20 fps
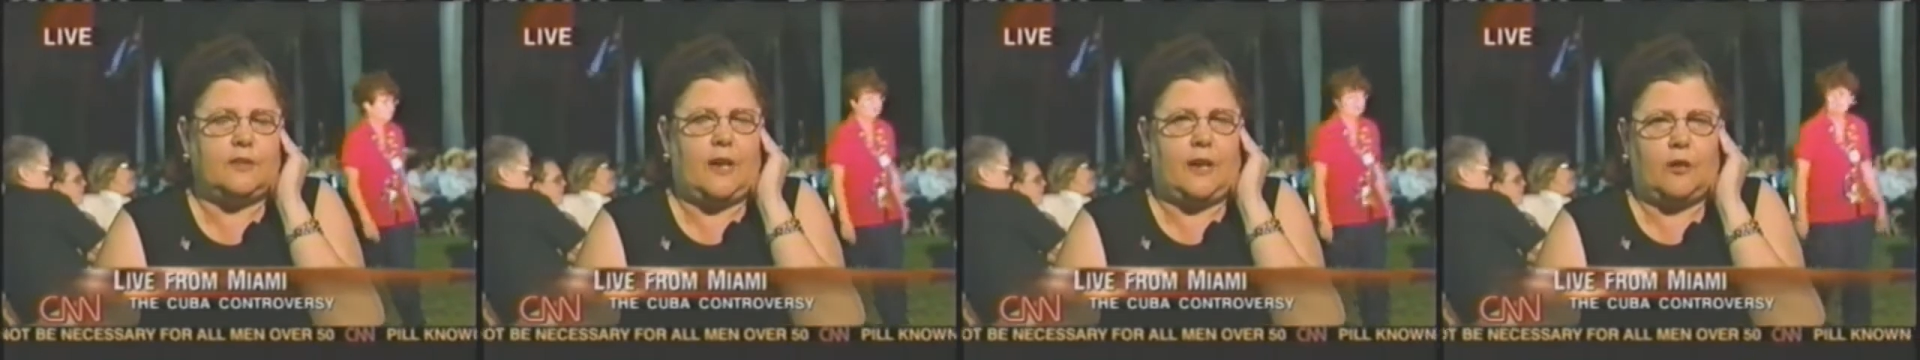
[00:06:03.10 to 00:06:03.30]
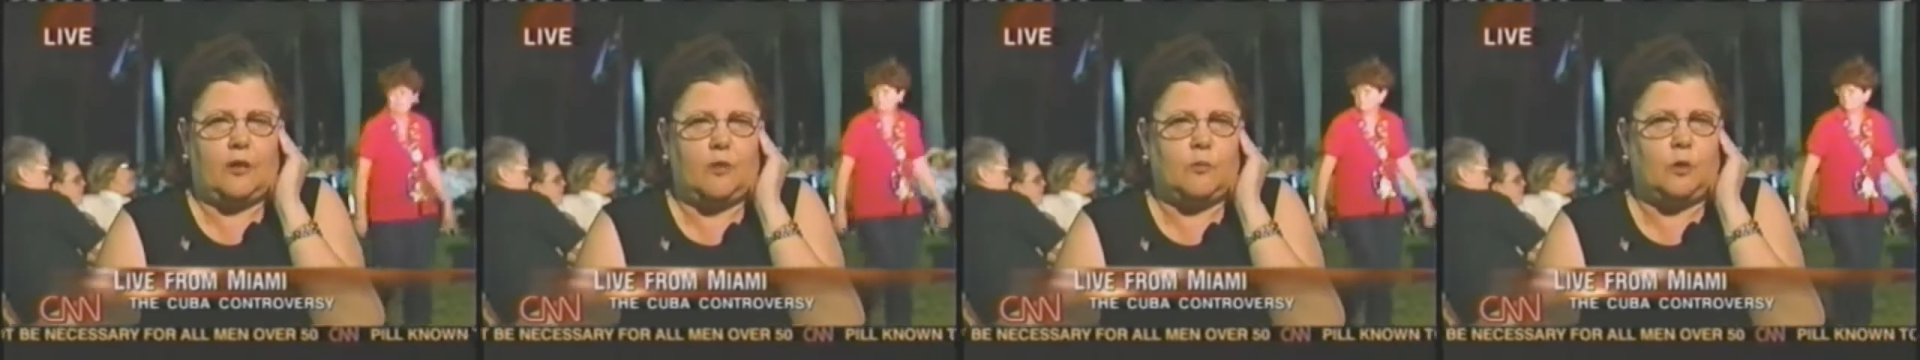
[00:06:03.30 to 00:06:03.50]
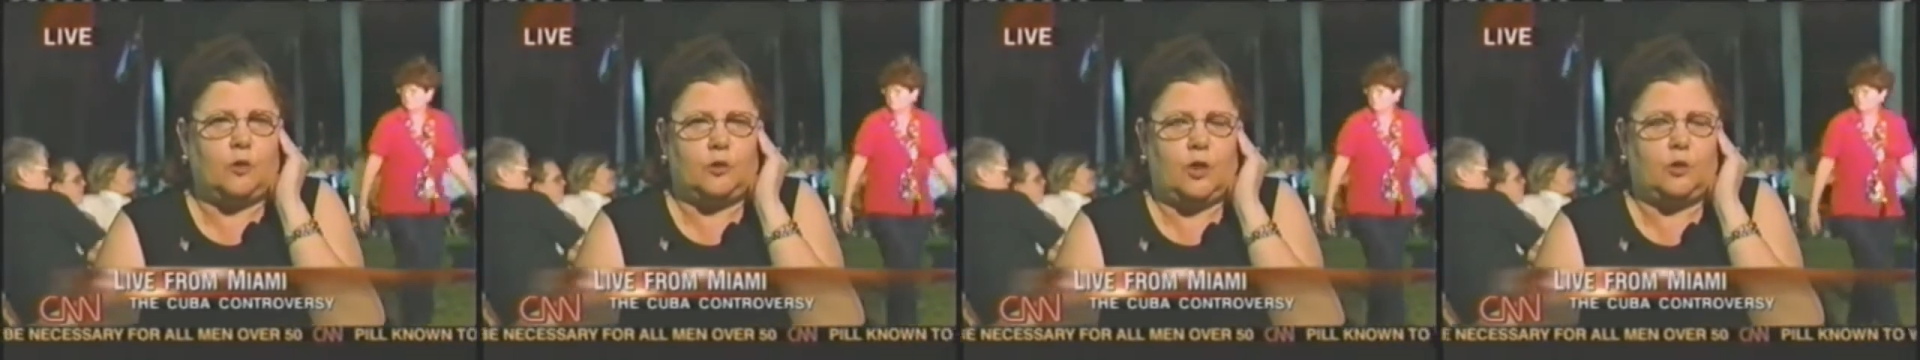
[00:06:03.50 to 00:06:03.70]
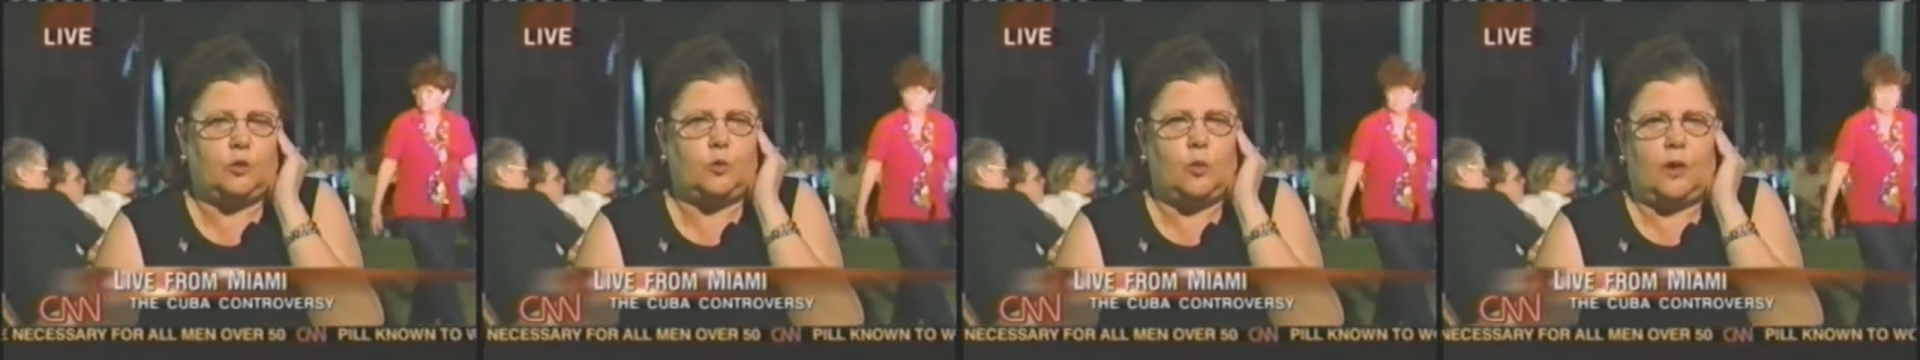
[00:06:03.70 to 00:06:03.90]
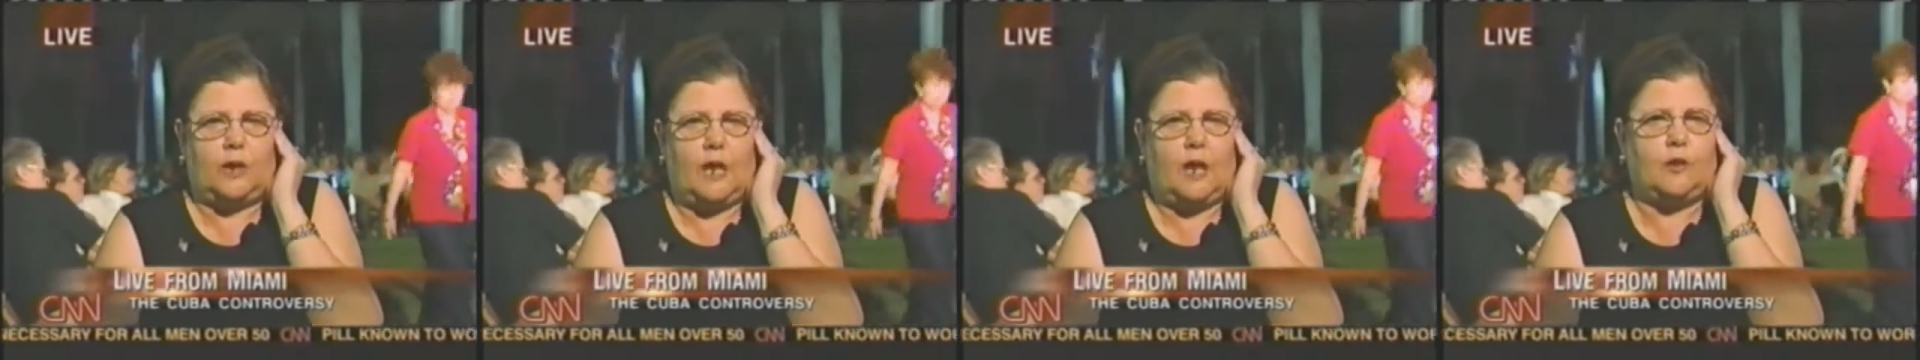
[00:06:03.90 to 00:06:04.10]
terrible not to
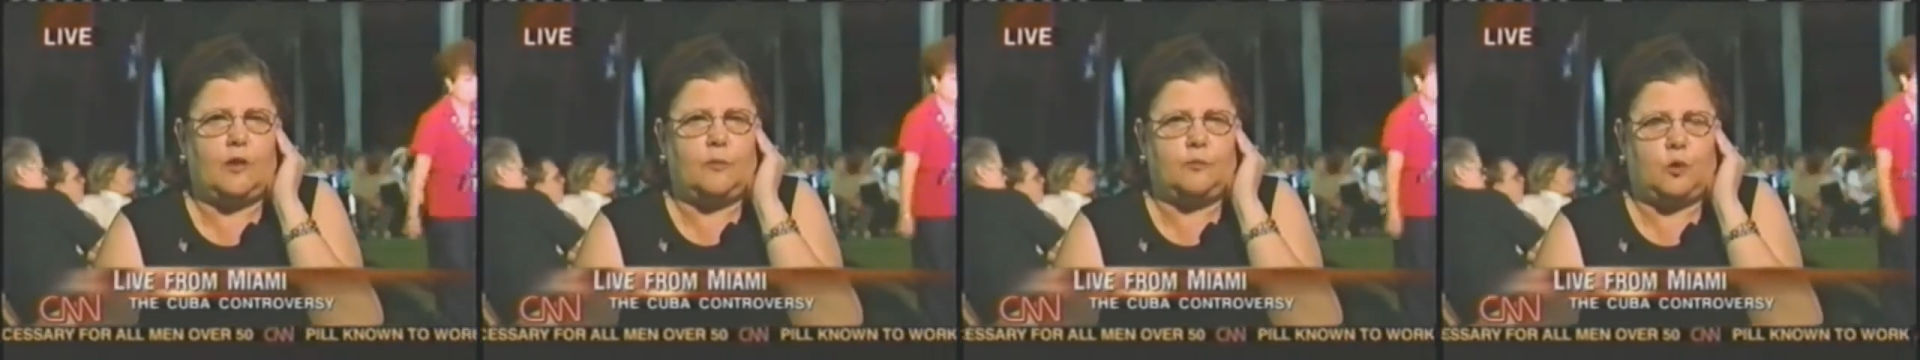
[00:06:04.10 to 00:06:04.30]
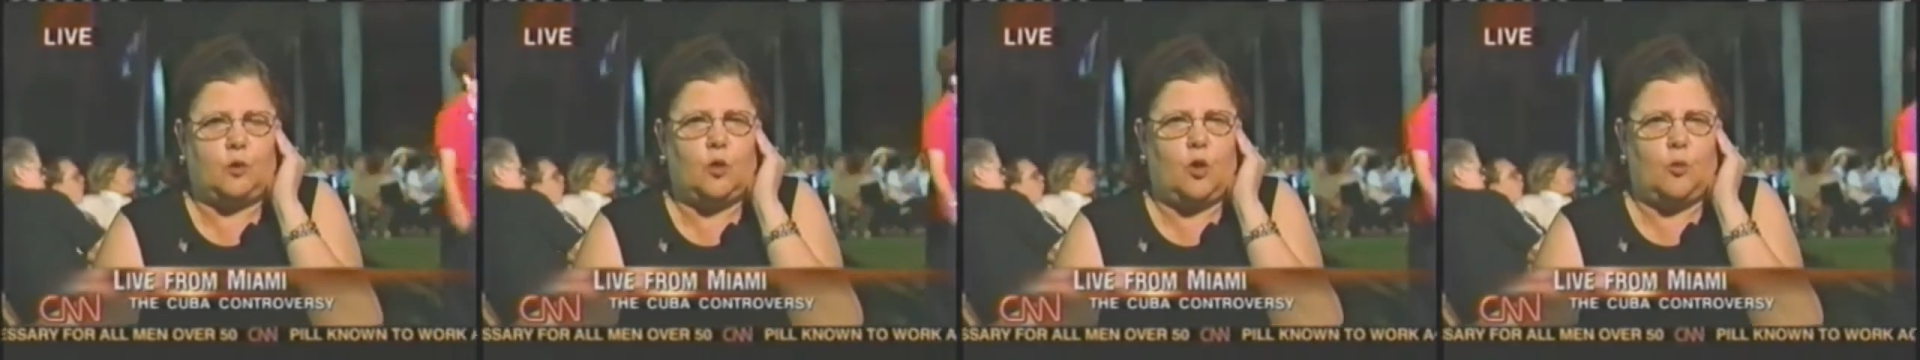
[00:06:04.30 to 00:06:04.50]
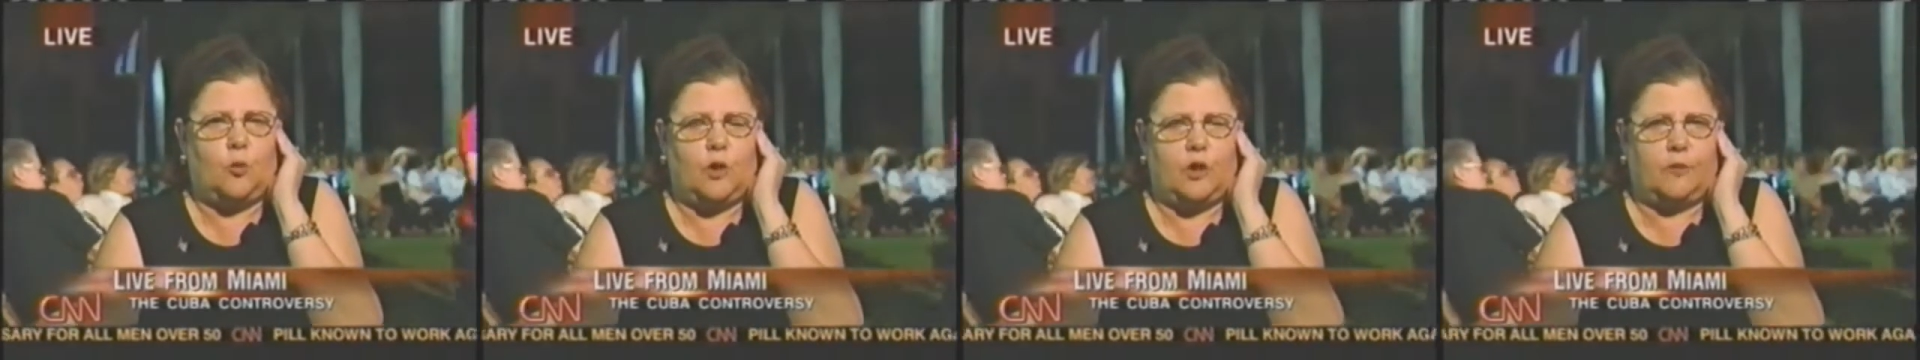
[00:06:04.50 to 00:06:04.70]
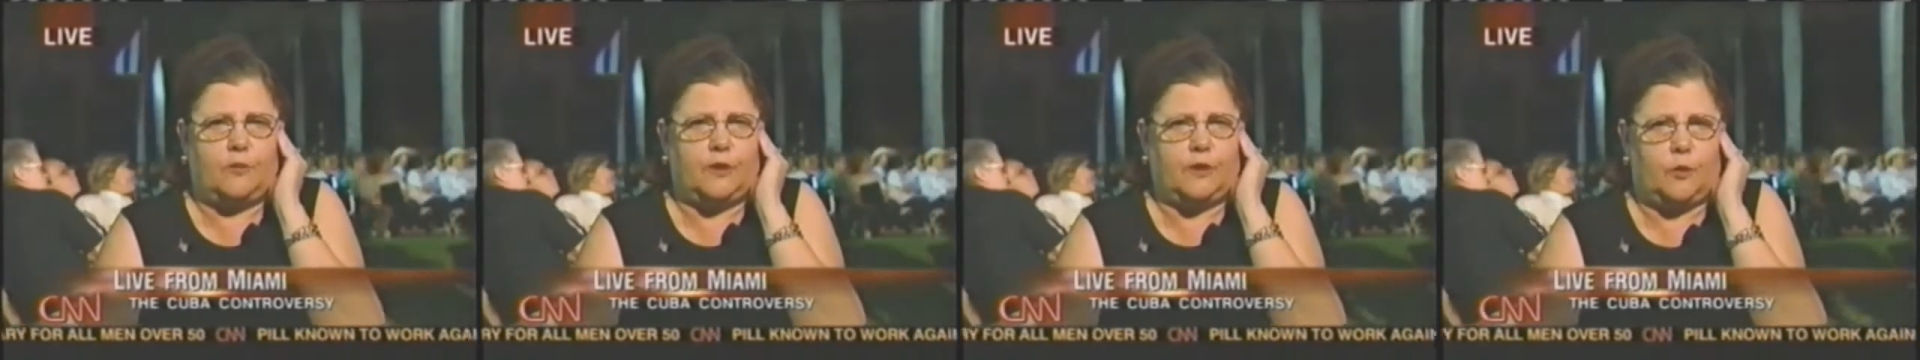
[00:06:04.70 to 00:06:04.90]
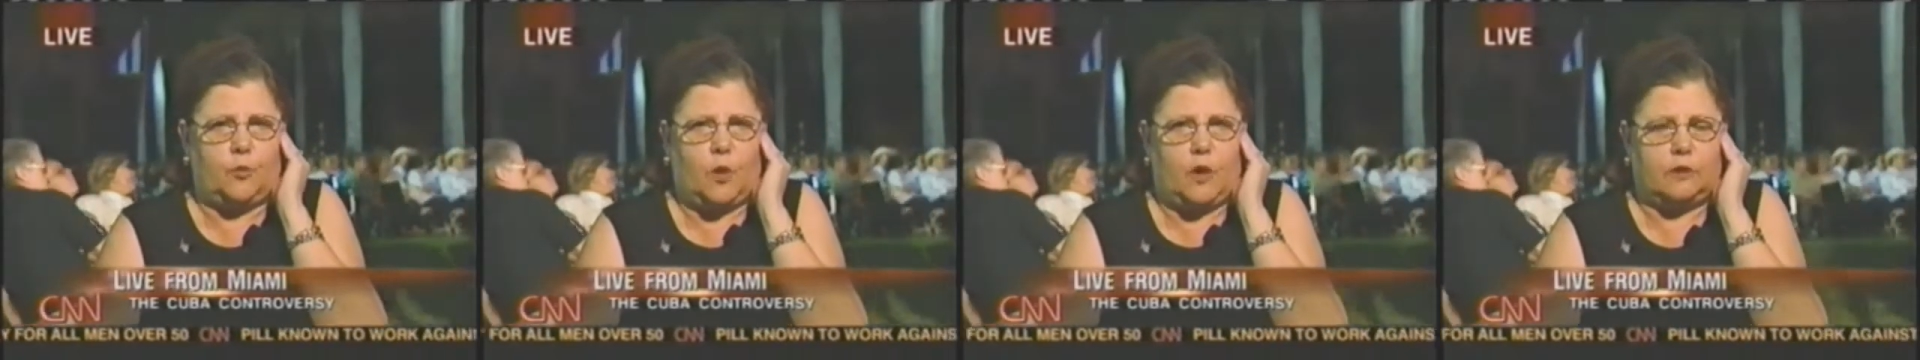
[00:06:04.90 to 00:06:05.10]
allow them to go wherever
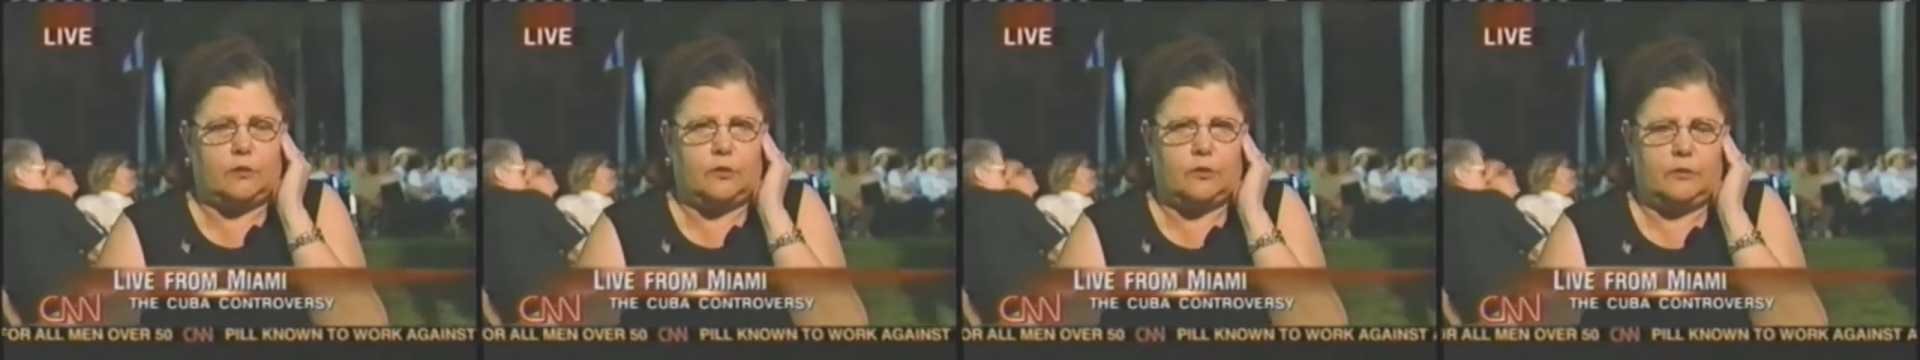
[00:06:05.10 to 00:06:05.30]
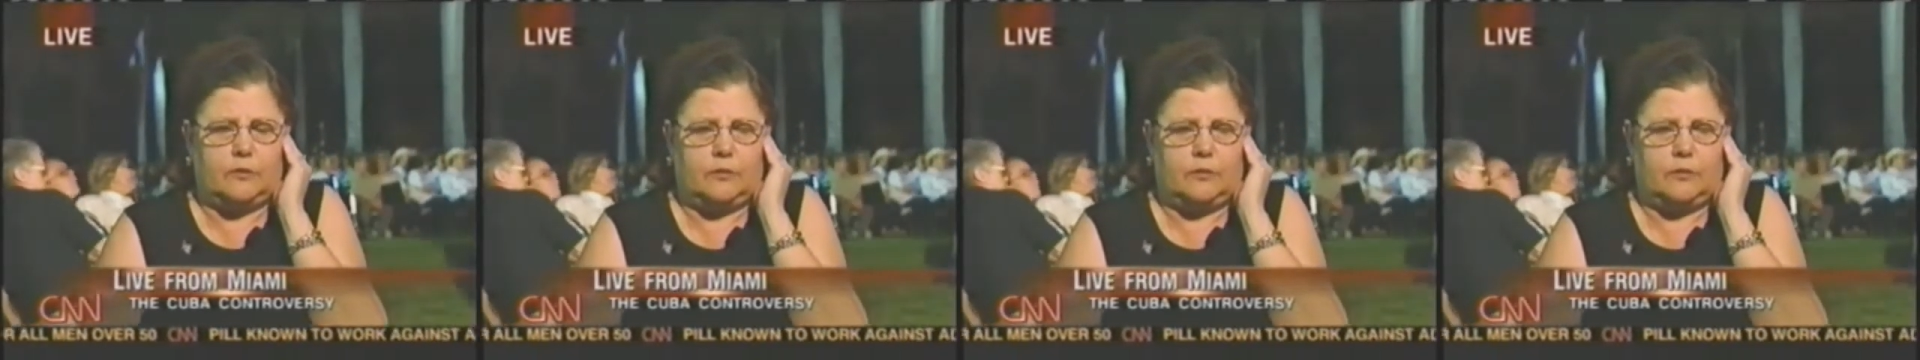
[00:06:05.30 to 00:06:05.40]
they want.